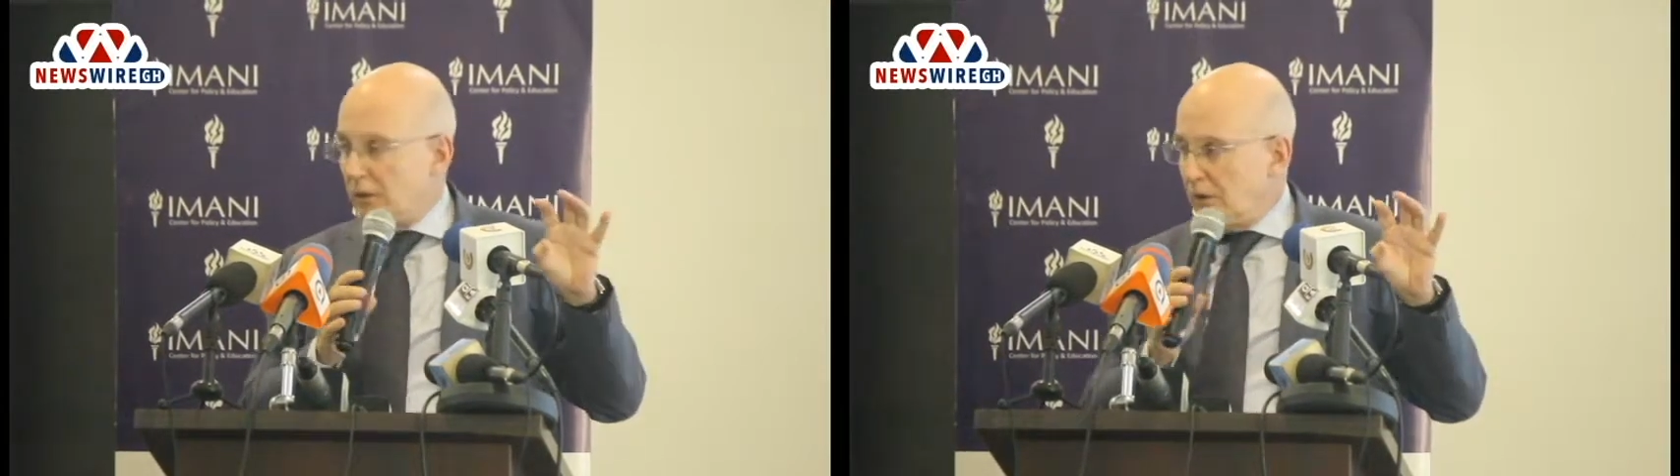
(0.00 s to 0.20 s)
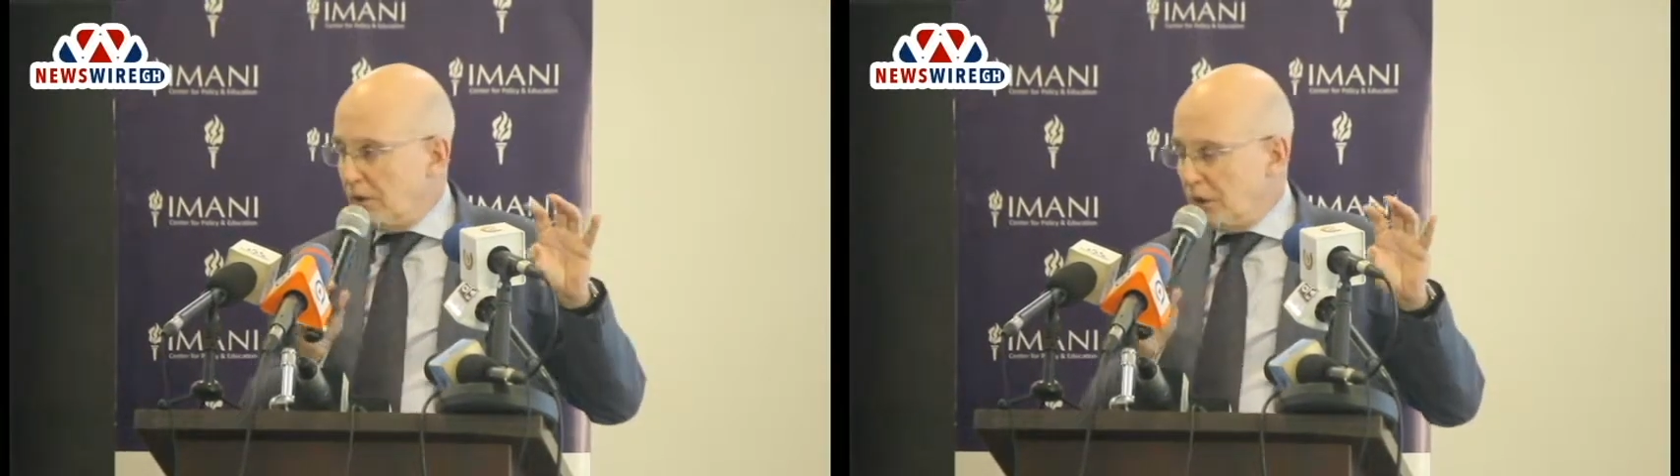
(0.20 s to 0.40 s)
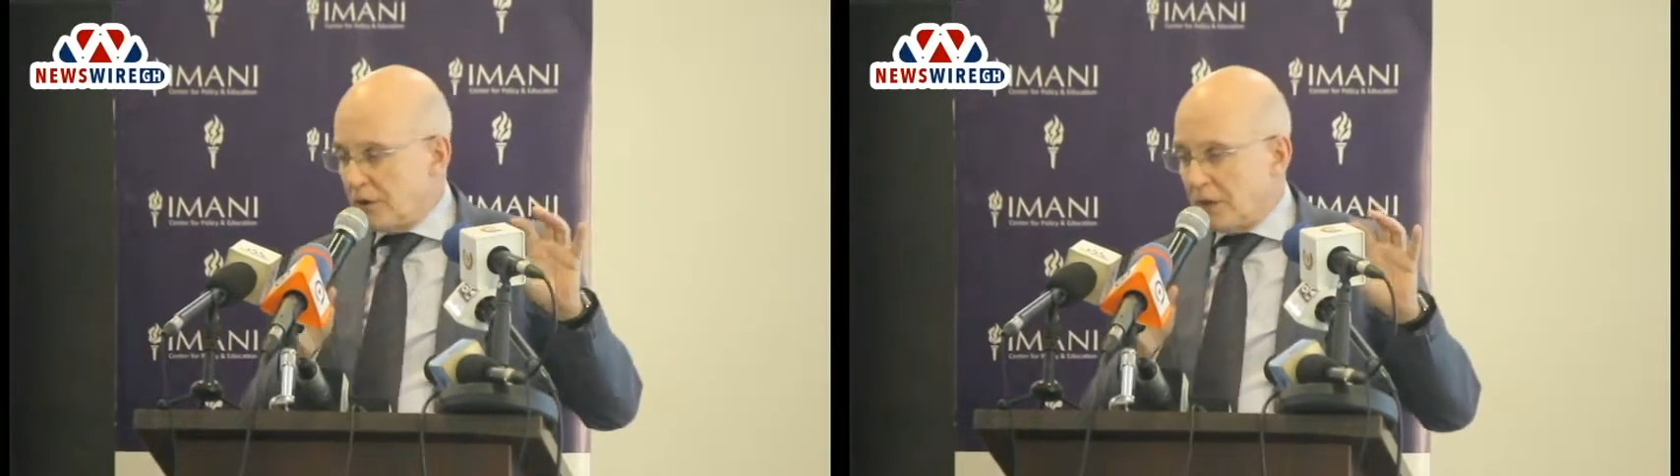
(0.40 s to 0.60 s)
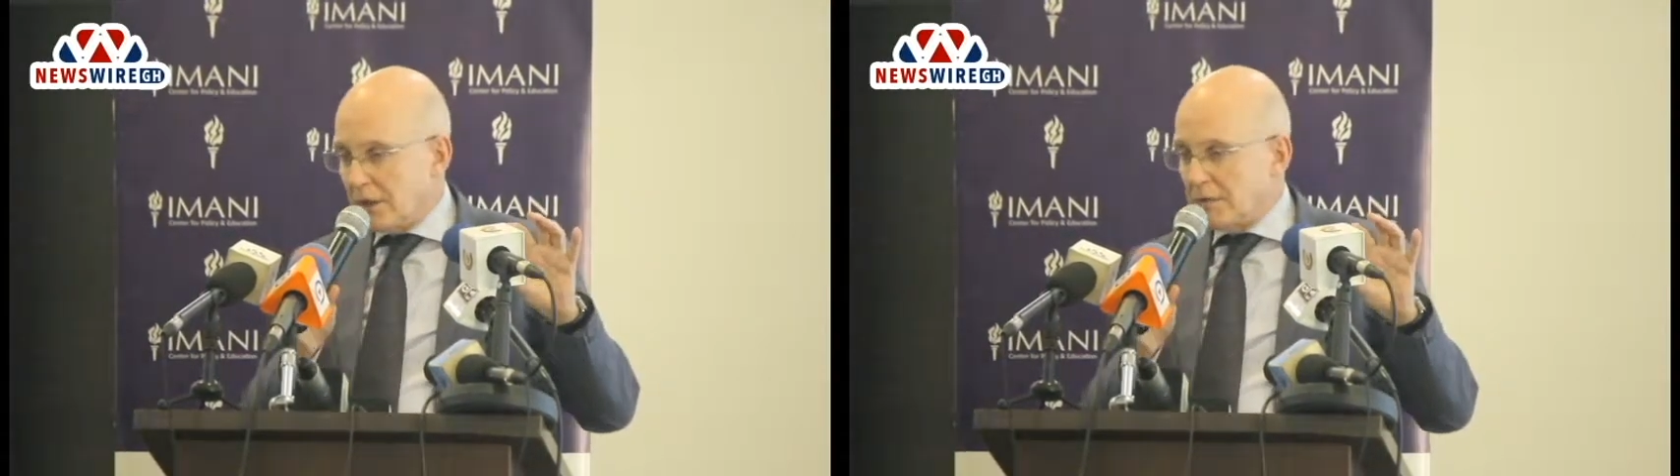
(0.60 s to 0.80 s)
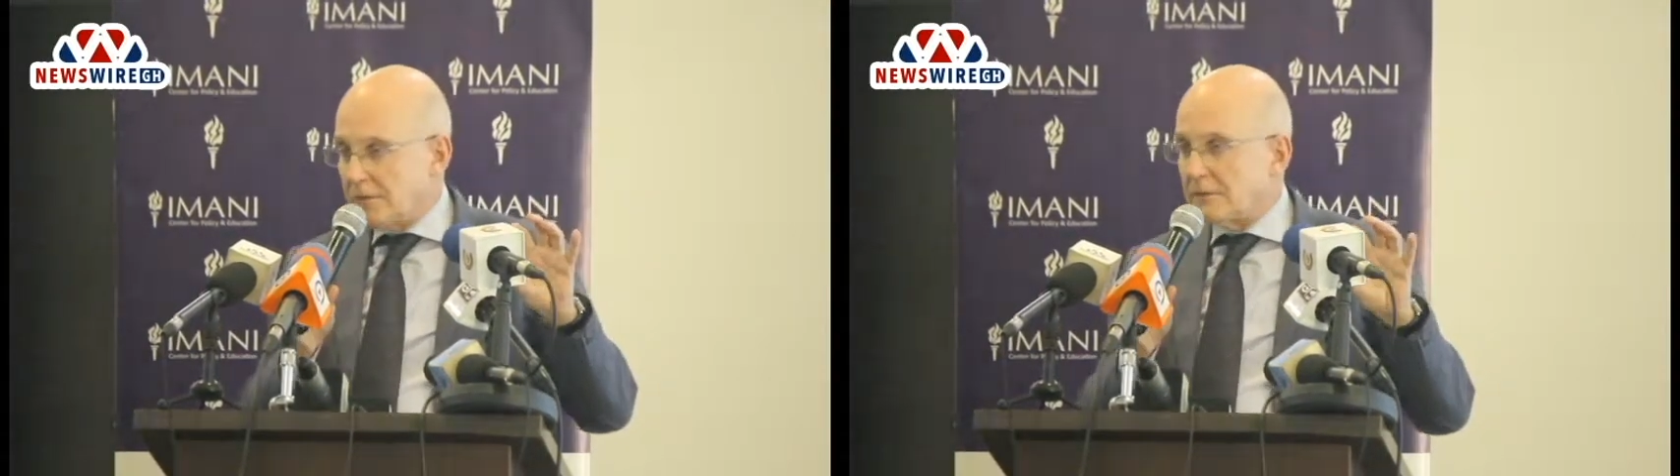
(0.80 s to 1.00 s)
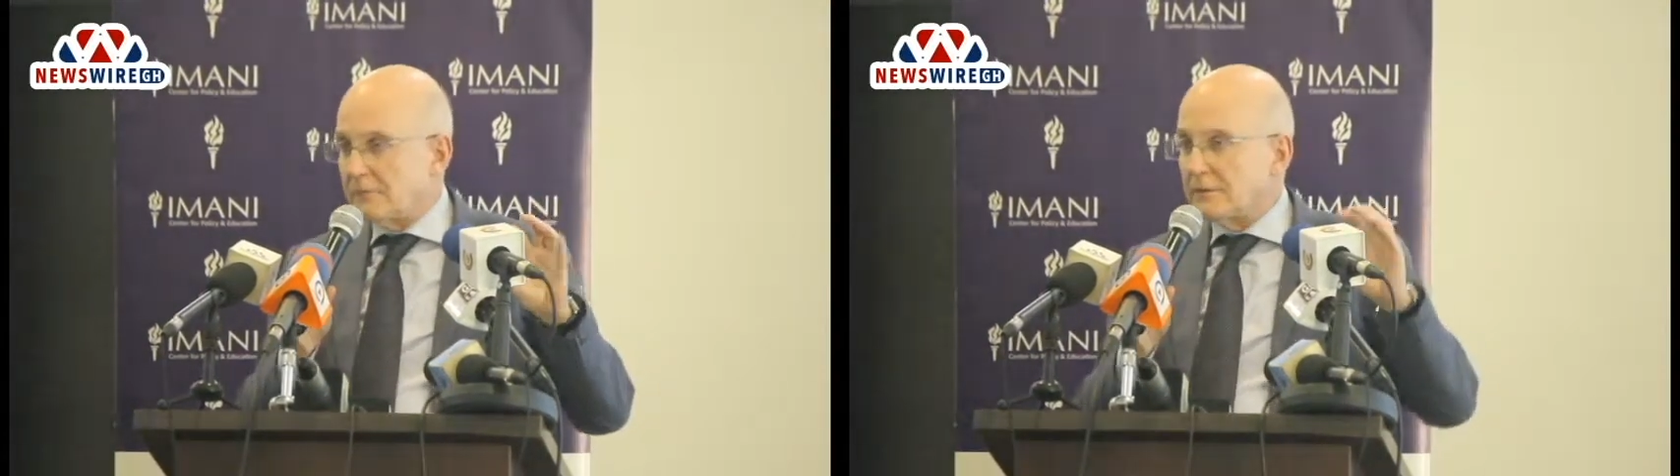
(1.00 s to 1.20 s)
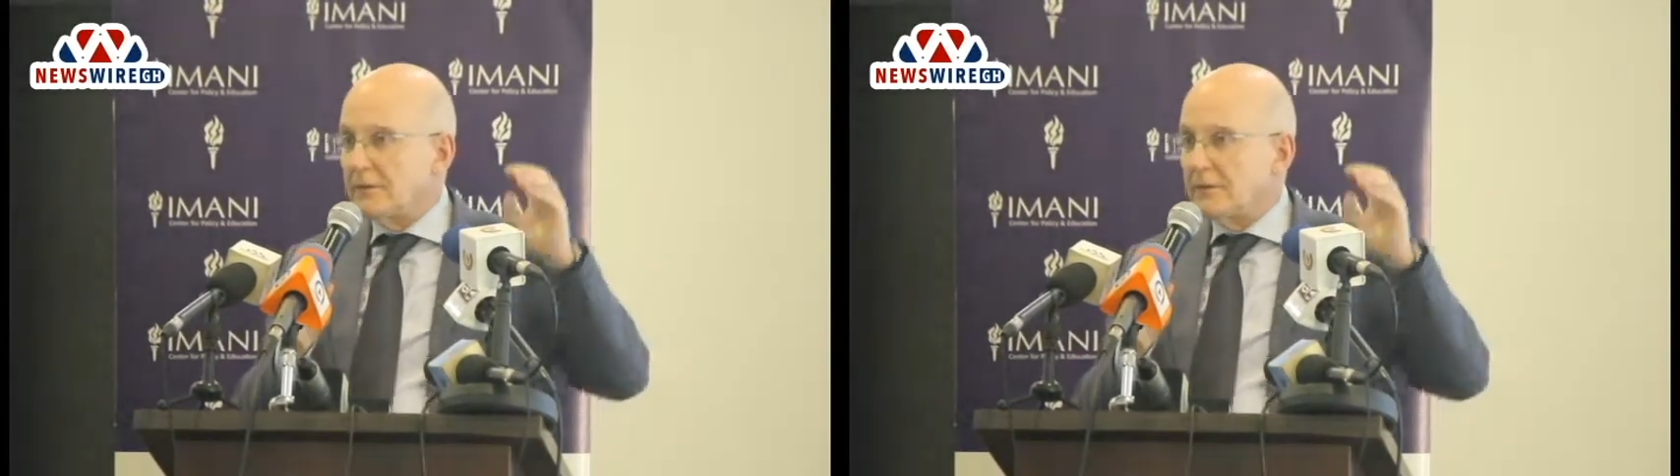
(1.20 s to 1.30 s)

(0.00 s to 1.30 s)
Low cost,